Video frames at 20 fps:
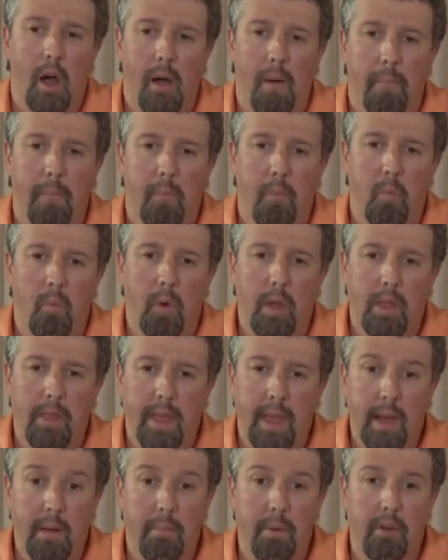Um, we
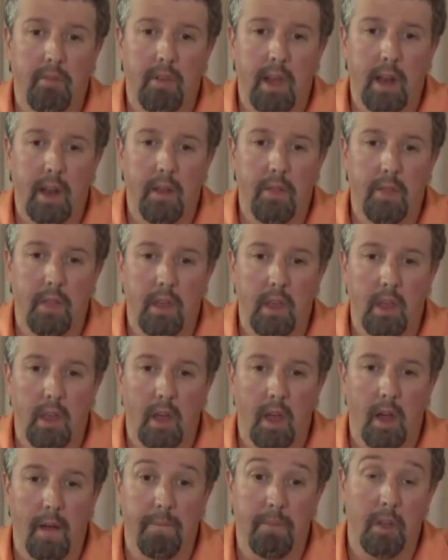then presented
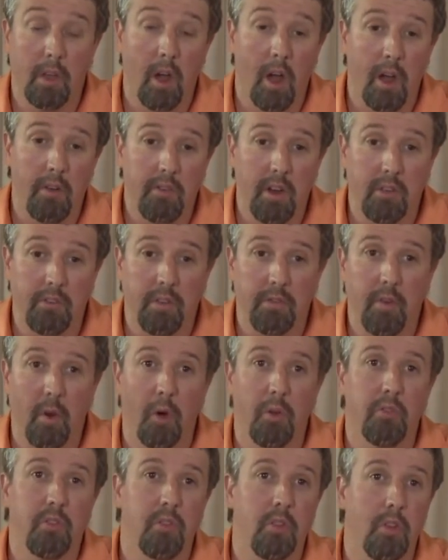the, uh, the contracts, of
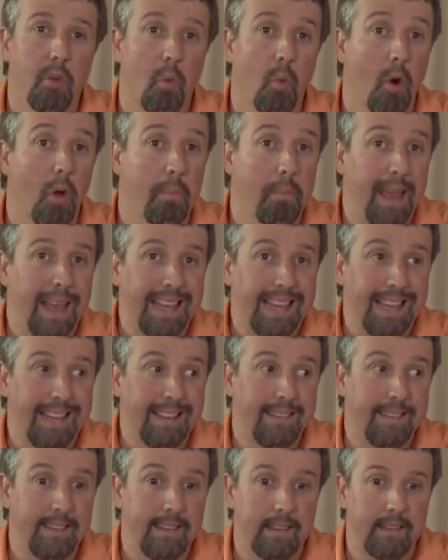course, to the World
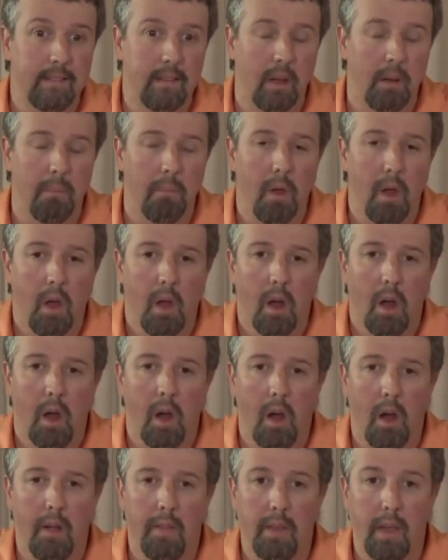Banking System,
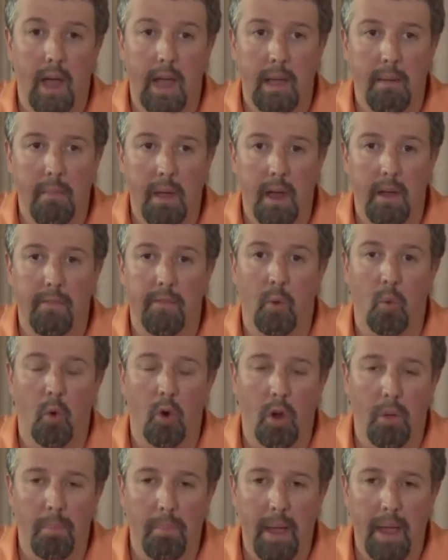uh, the IMF, the
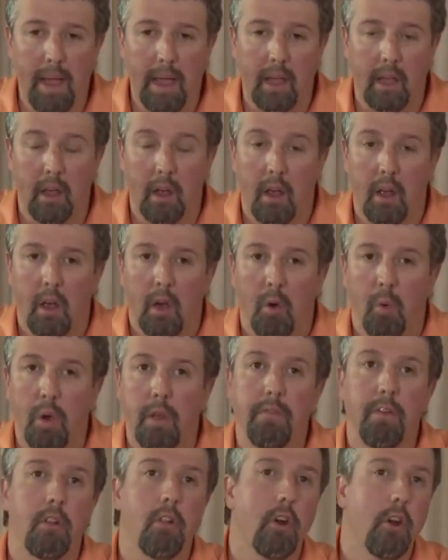World Bank.
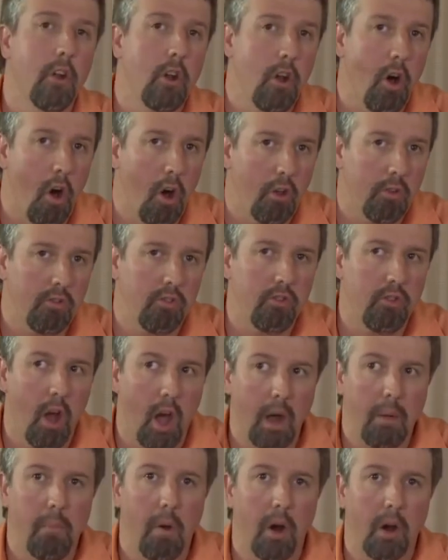We've alerted all
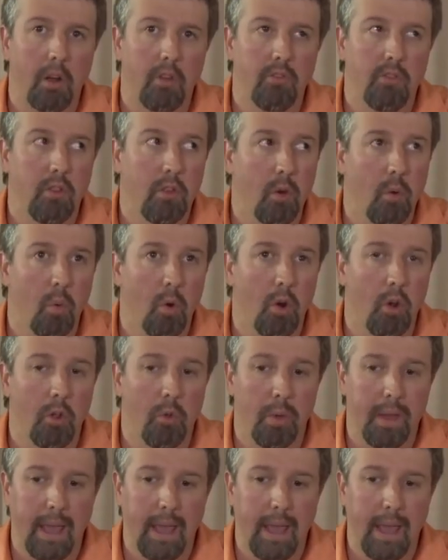stock markets in the world.